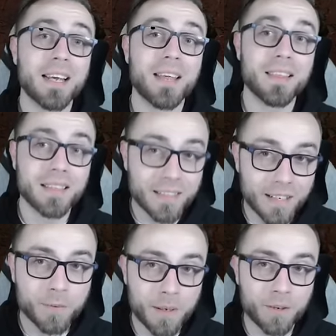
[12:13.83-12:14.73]
and then the
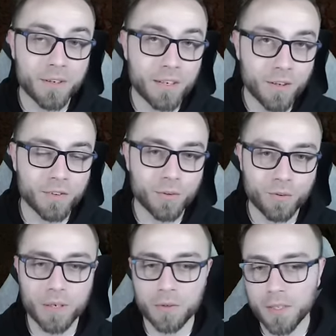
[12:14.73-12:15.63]
Deathspeaker can also
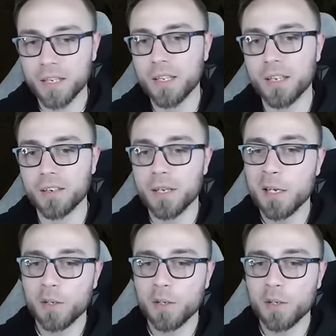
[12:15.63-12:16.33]
trigger lucky hit.